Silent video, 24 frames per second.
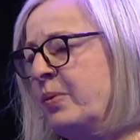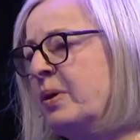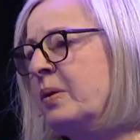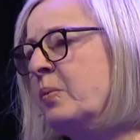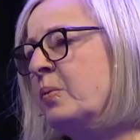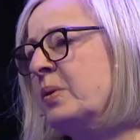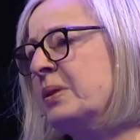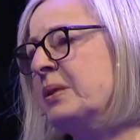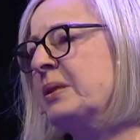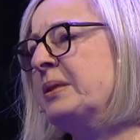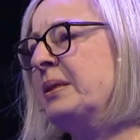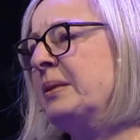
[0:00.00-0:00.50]

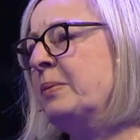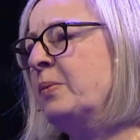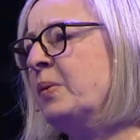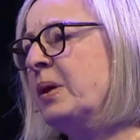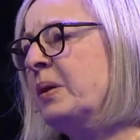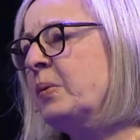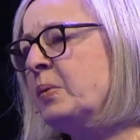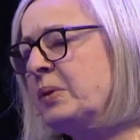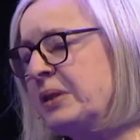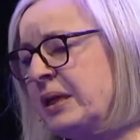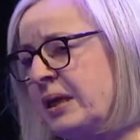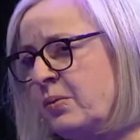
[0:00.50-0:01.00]

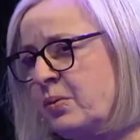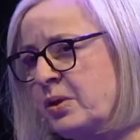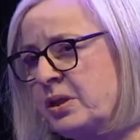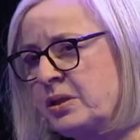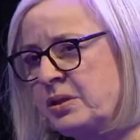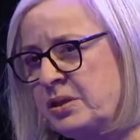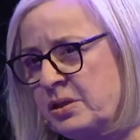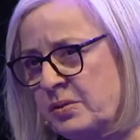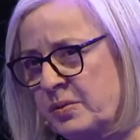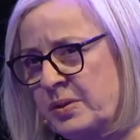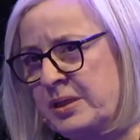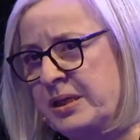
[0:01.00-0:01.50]
What they were
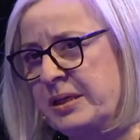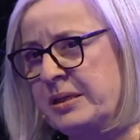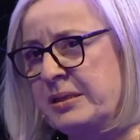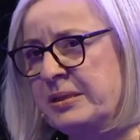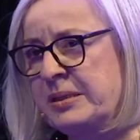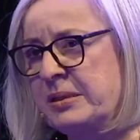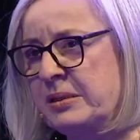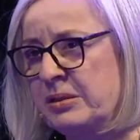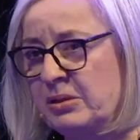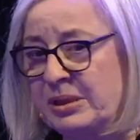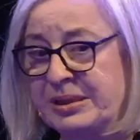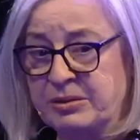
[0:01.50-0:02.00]
doing is
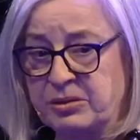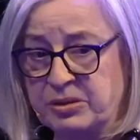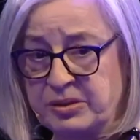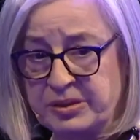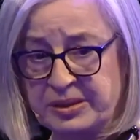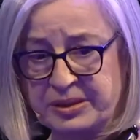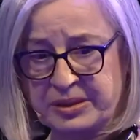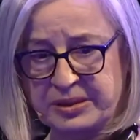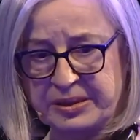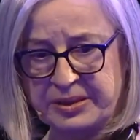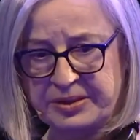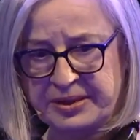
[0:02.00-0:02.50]
they're
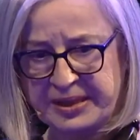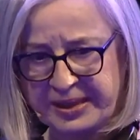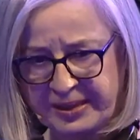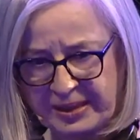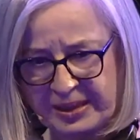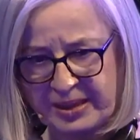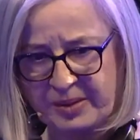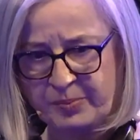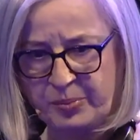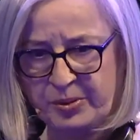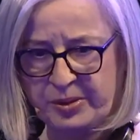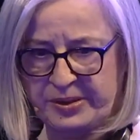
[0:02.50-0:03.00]
doing the
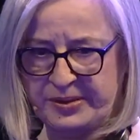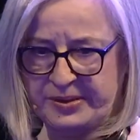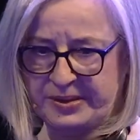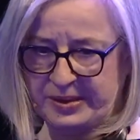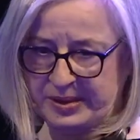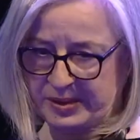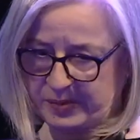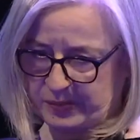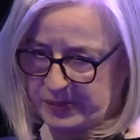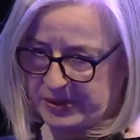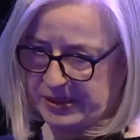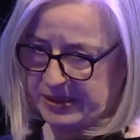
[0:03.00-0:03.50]
thinking
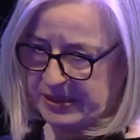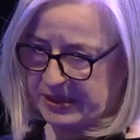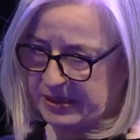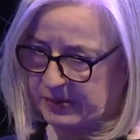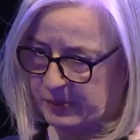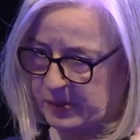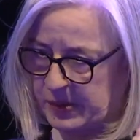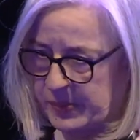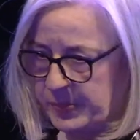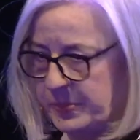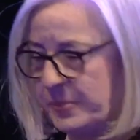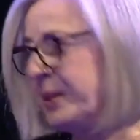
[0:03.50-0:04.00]
process when they
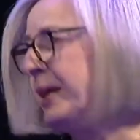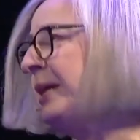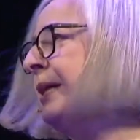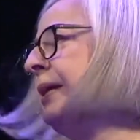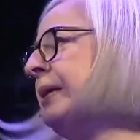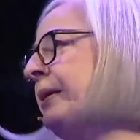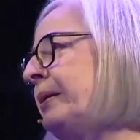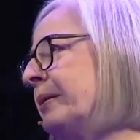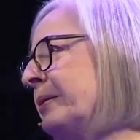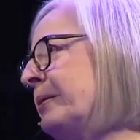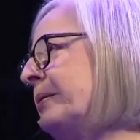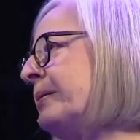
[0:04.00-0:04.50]
were
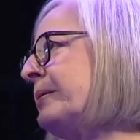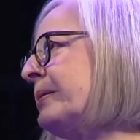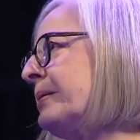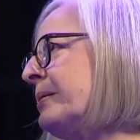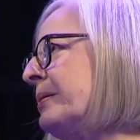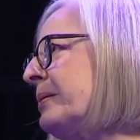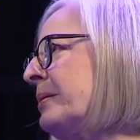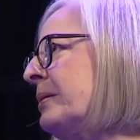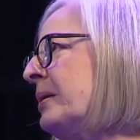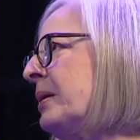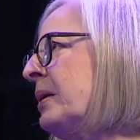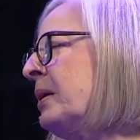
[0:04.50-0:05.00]
playing
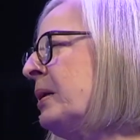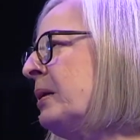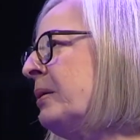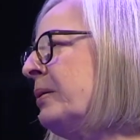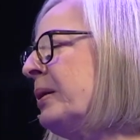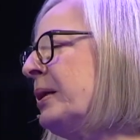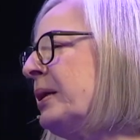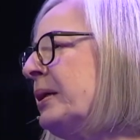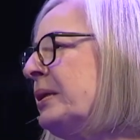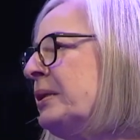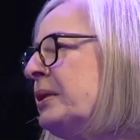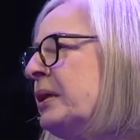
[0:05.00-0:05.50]
this,
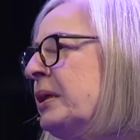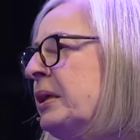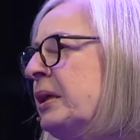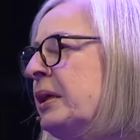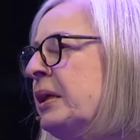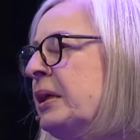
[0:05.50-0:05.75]
right?